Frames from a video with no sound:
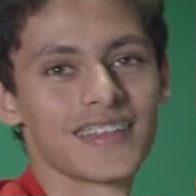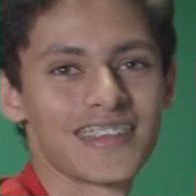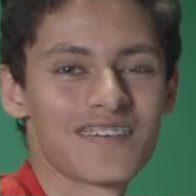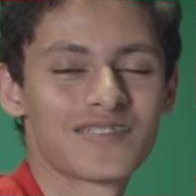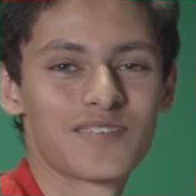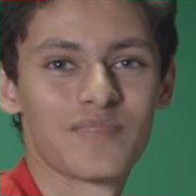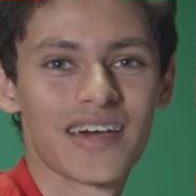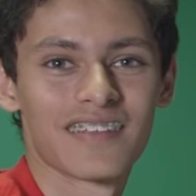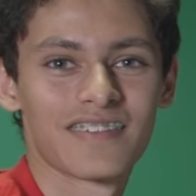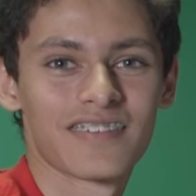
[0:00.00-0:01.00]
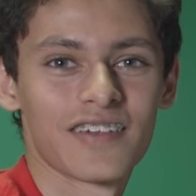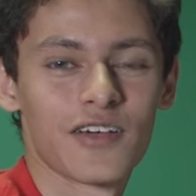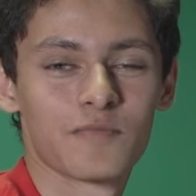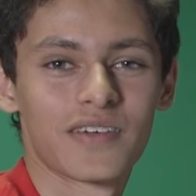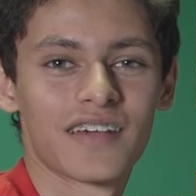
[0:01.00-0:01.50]
Navdeep Bains,
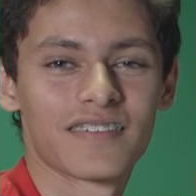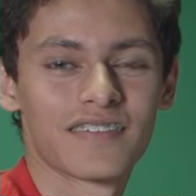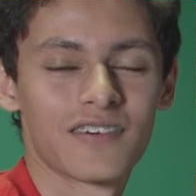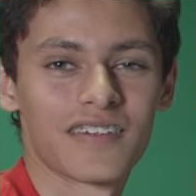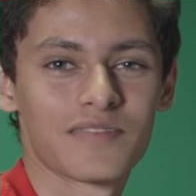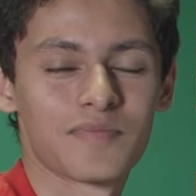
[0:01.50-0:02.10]
because he's always